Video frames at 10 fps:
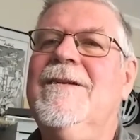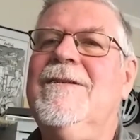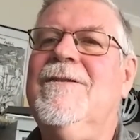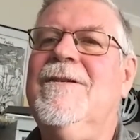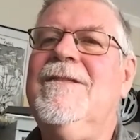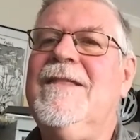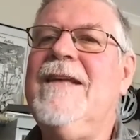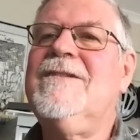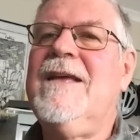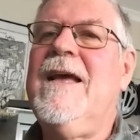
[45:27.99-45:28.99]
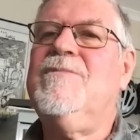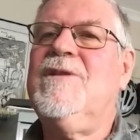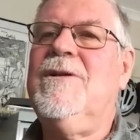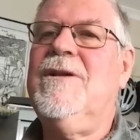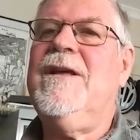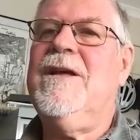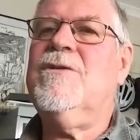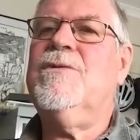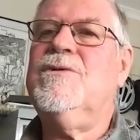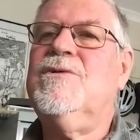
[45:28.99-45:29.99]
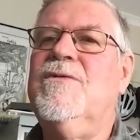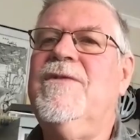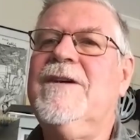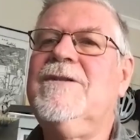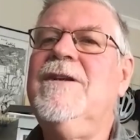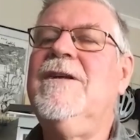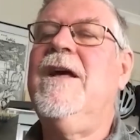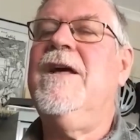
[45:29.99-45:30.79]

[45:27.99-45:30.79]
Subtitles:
You know, that's absolutely a crucial function.